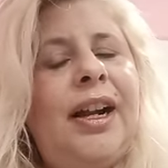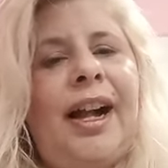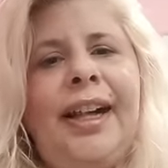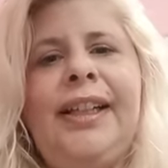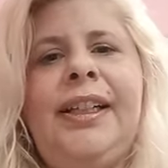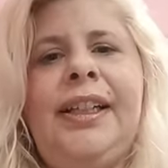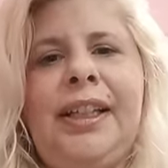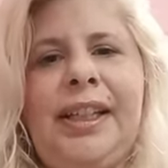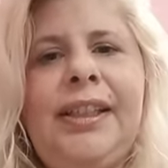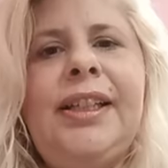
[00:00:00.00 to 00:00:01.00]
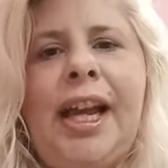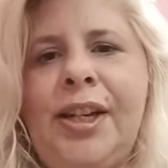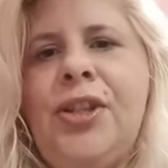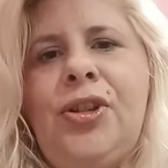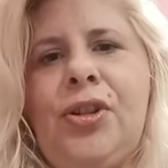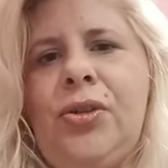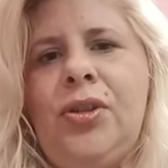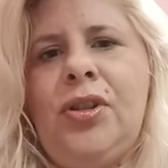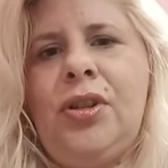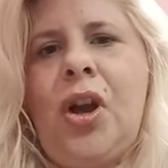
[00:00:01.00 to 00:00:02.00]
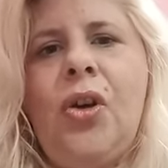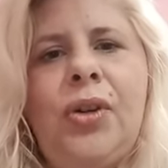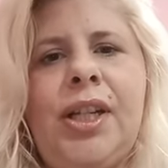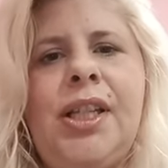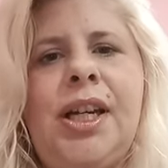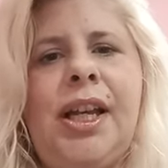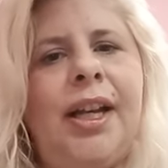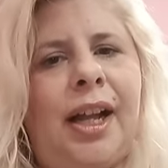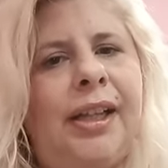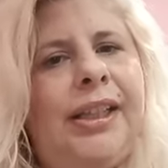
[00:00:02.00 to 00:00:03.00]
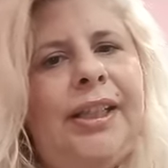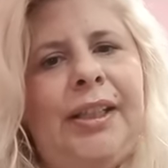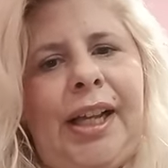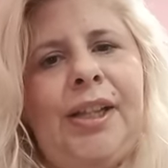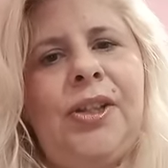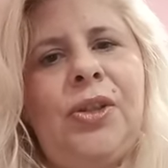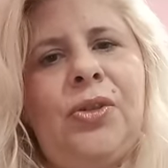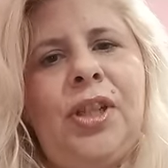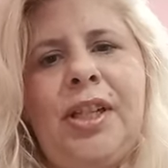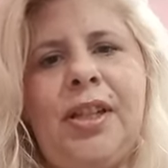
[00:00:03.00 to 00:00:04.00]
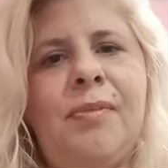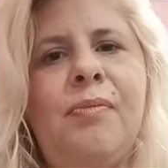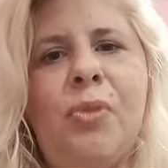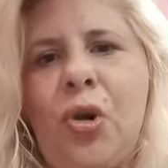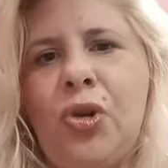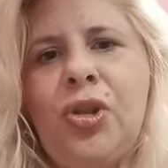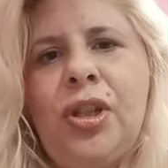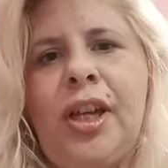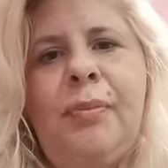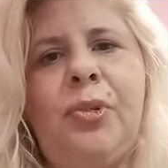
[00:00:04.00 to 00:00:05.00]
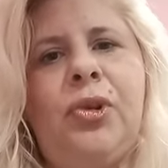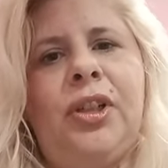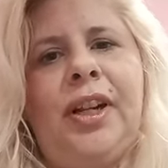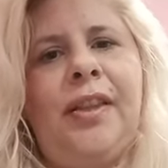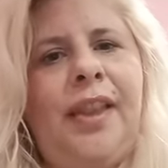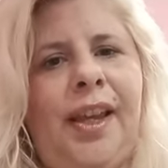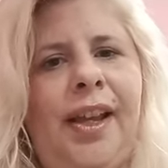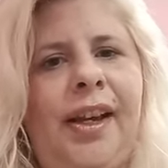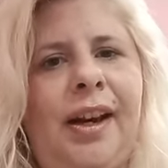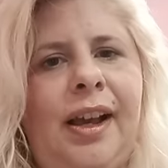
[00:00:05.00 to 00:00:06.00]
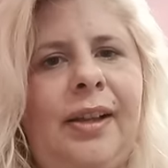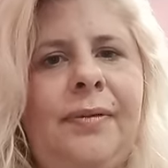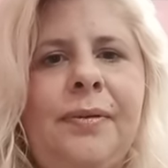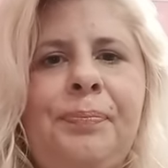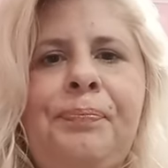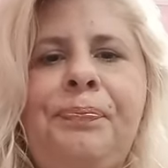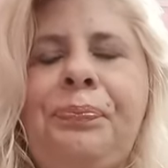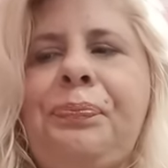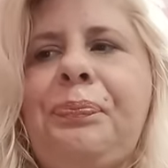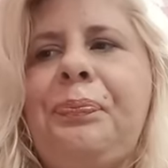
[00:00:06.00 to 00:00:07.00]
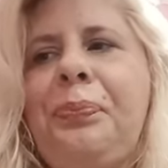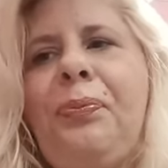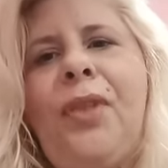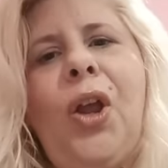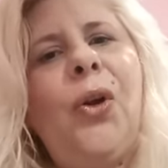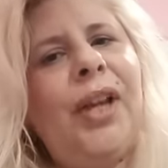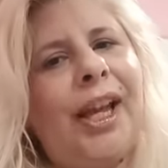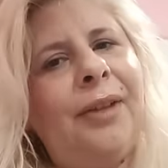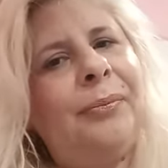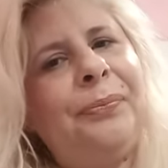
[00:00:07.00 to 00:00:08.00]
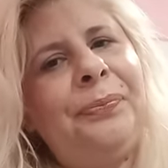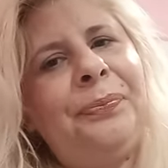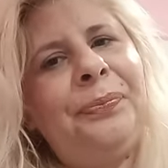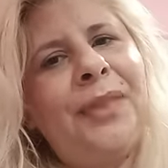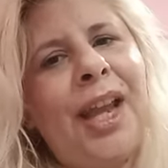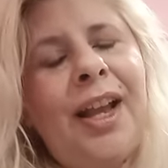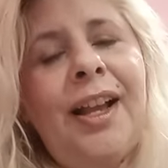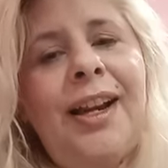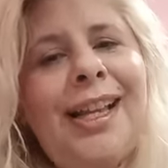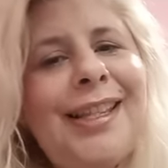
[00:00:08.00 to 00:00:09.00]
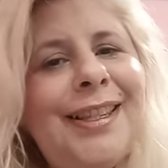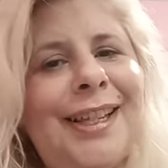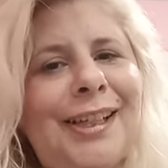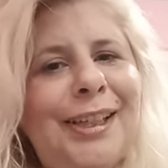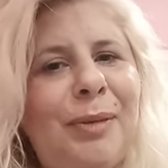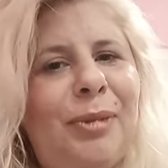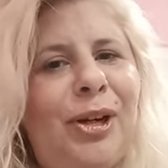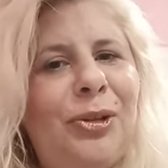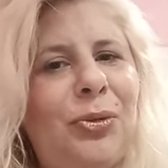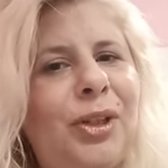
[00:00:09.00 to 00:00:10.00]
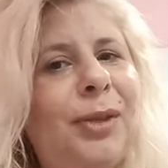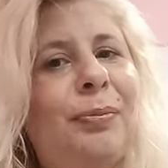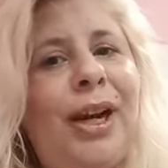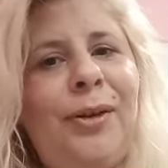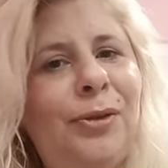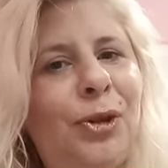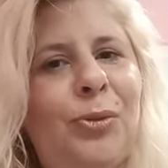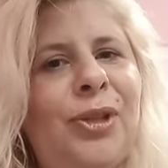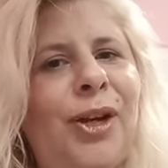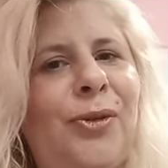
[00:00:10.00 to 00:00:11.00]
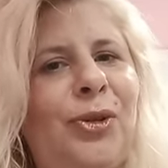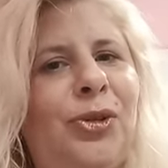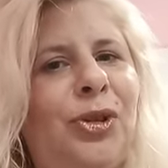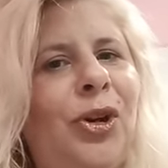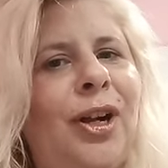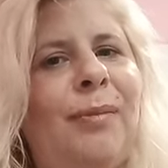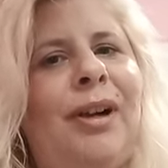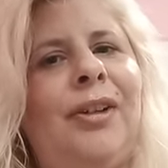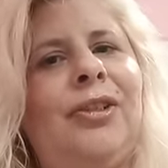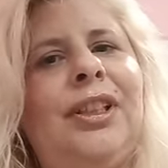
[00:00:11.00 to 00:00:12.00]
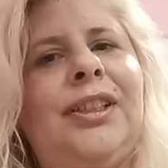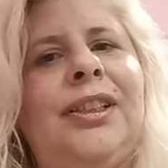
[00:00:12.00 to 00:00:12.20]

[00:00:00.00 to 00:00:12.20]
Kind intentions, honestly, kind intentions is the most important thing in life. Okay, let's start about what perfumes I want to talk about.